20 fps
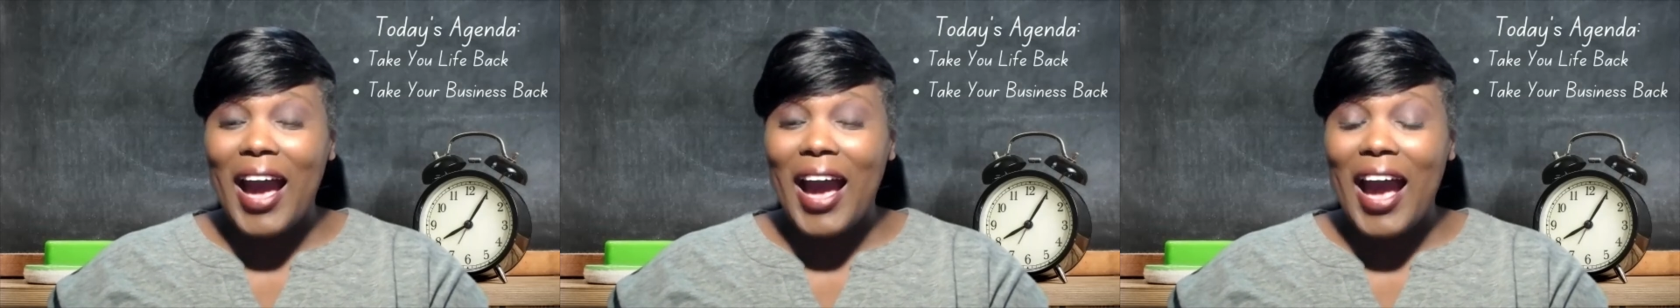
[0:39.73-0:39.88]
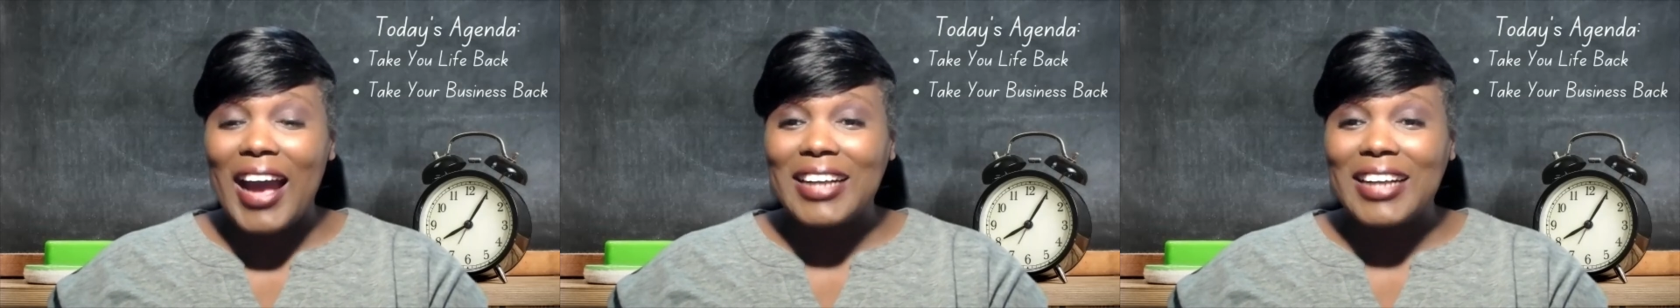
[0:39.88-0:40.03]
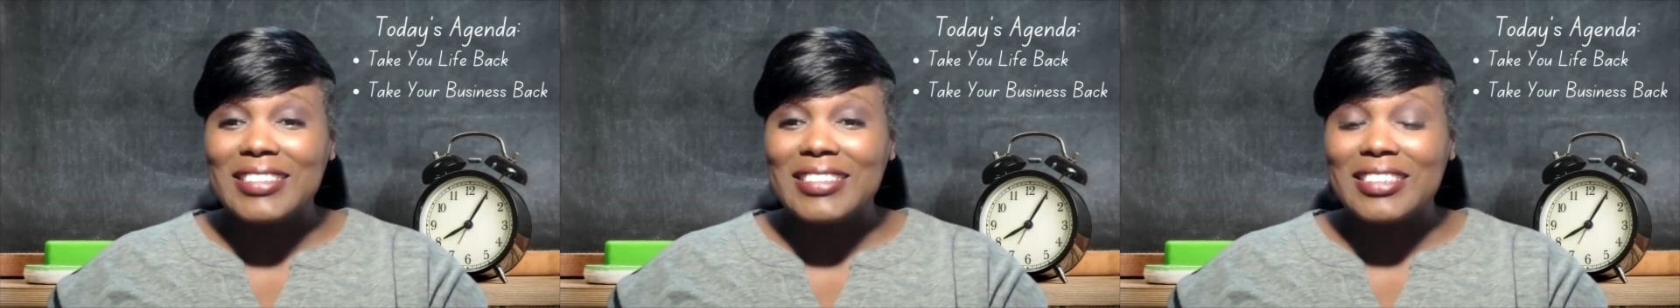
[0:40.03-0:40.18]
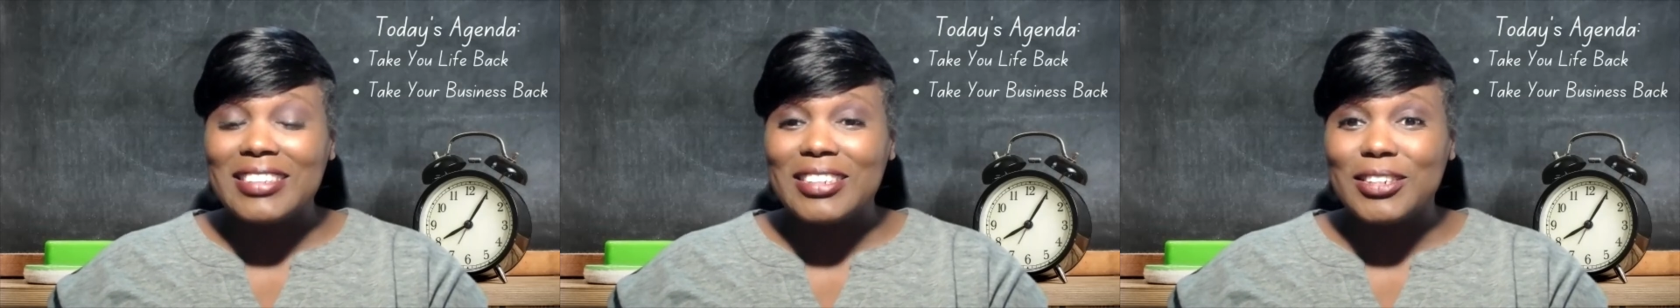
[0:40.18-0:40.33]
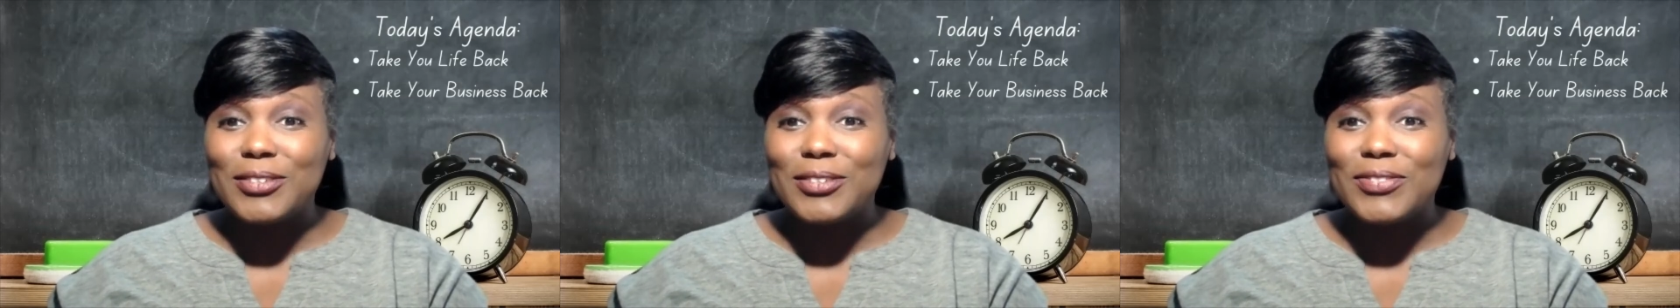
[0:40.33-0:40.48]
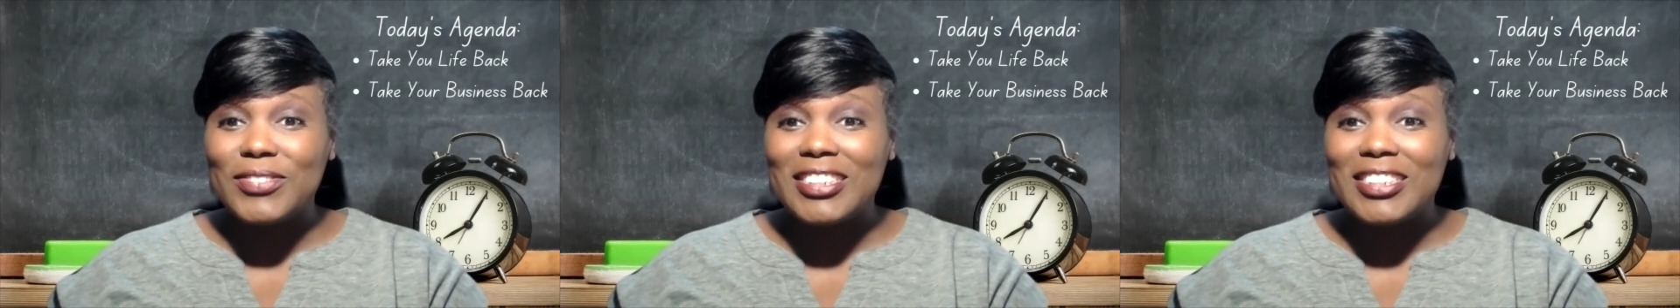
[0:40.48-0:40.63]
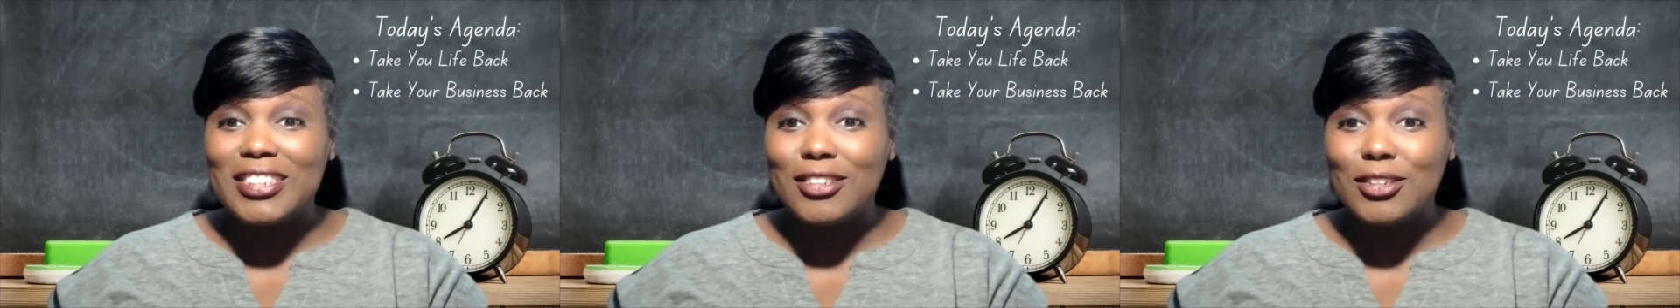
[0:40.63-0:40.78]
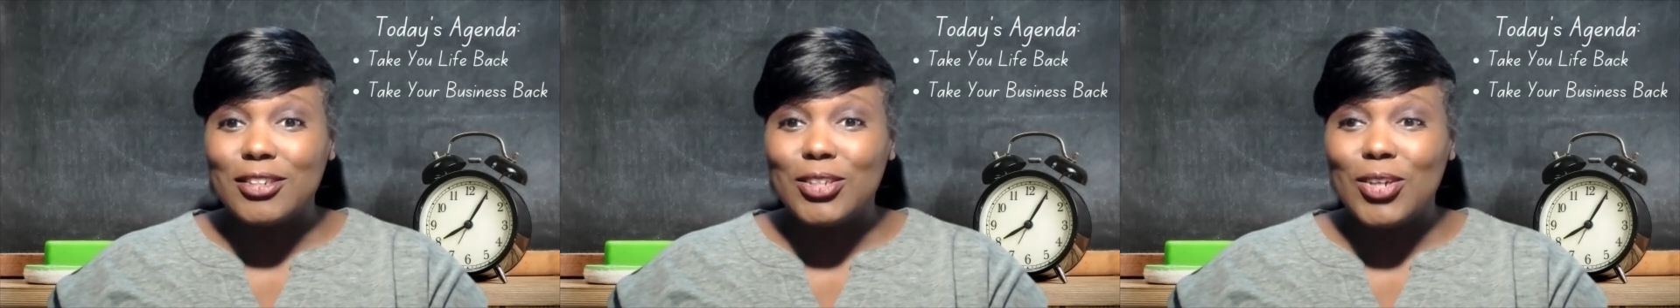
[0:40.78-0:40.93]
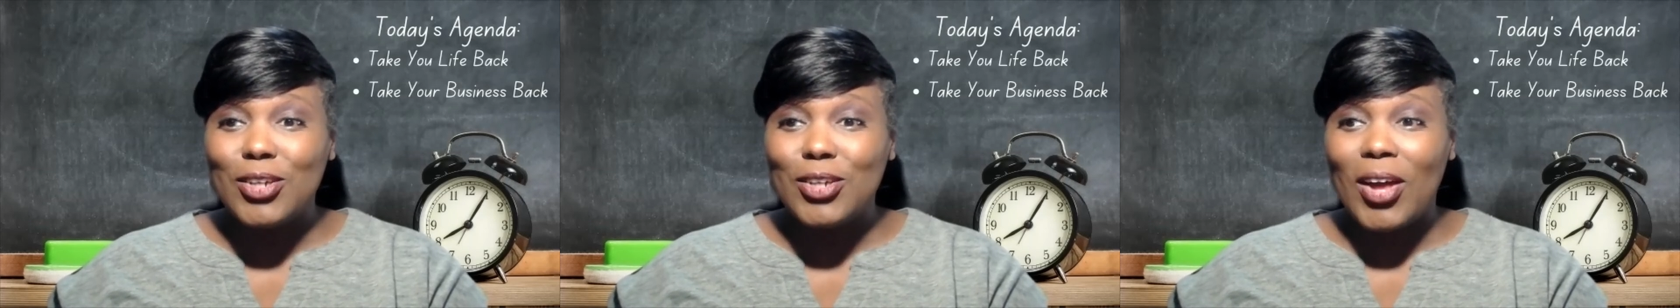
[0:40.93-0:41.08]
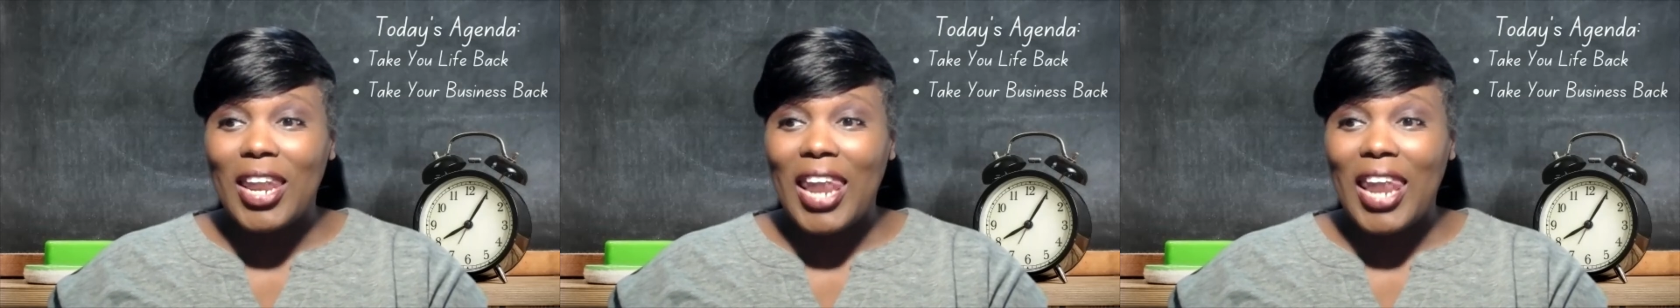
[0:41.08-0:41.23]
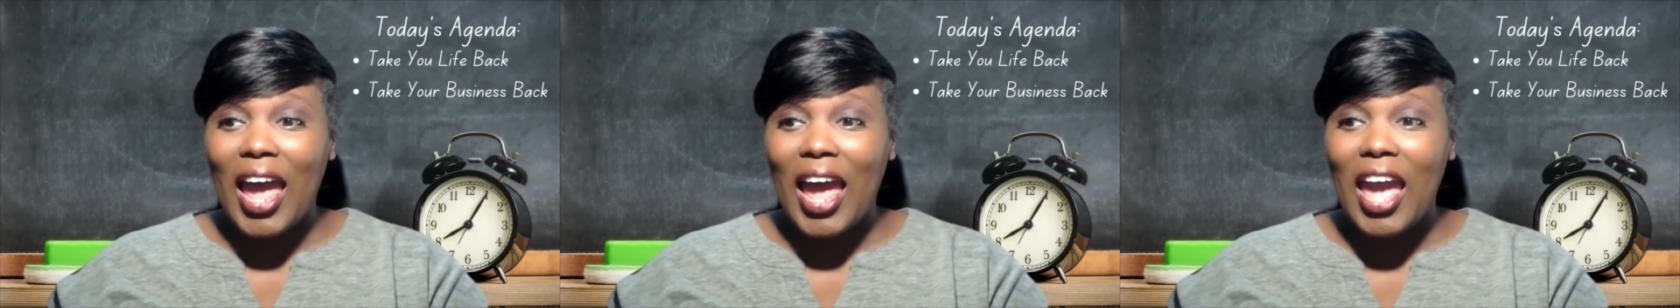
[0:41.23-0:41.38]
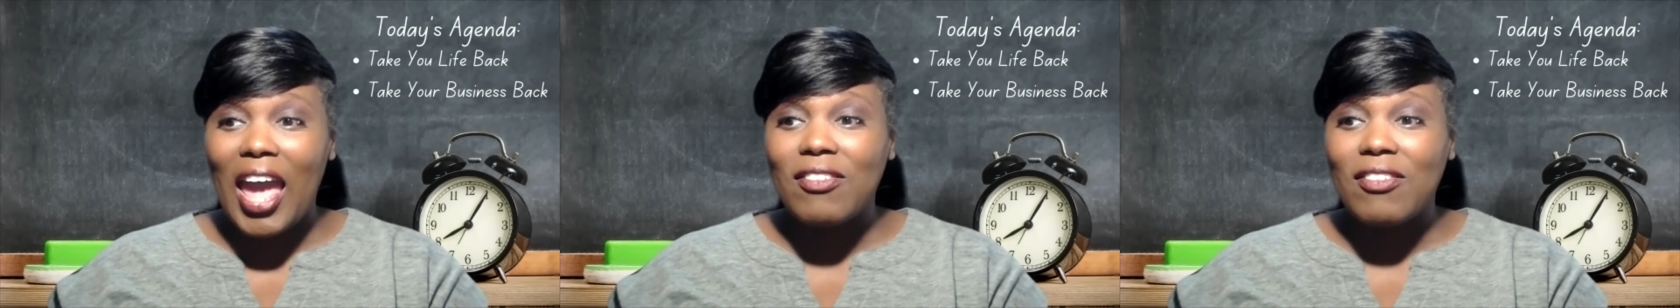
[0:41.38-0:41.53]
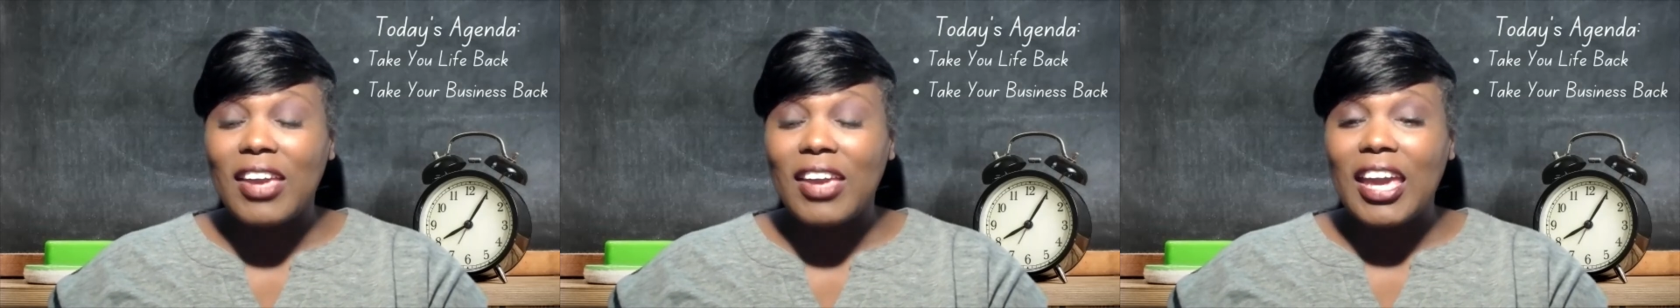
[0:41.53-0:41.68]
positive to your
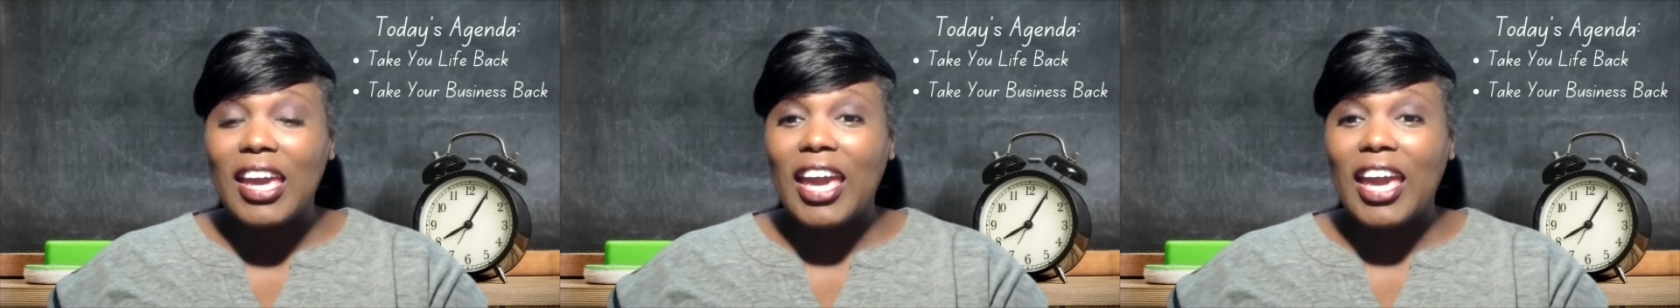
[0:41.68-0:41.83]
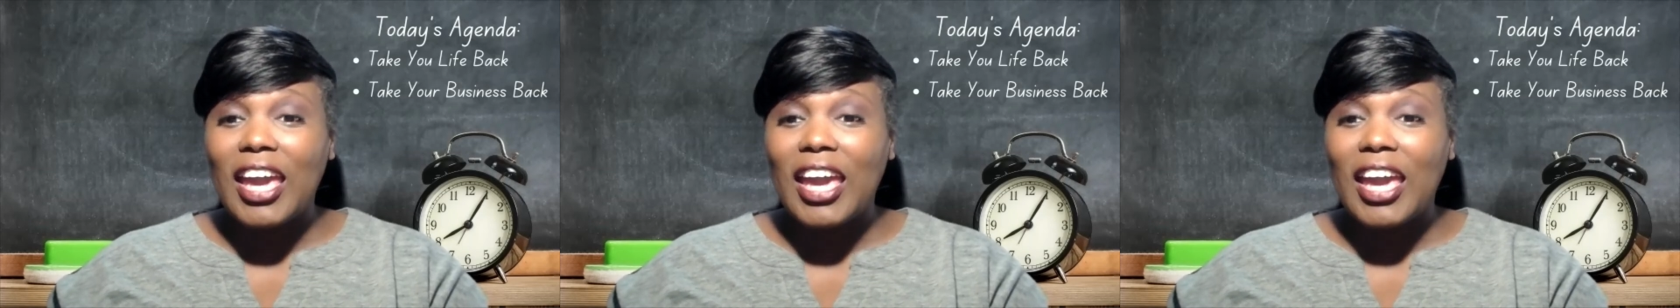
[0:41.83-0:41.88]
life.